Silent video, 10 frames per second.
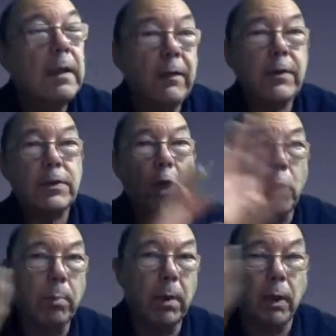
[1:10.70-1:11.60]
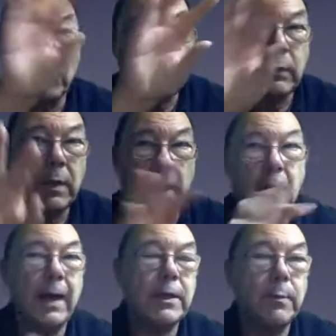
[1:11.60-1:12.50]
If it's all blotchy with
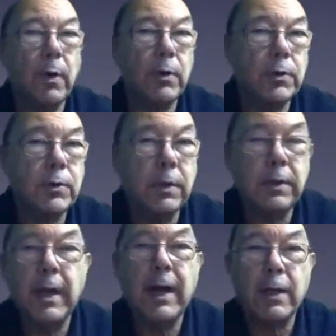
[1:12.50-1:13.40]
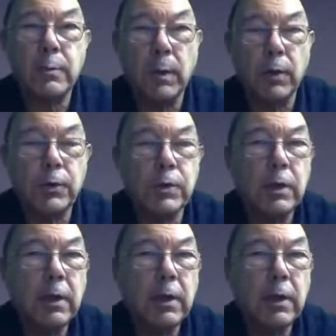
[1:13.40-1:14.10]
light spots and dark spots,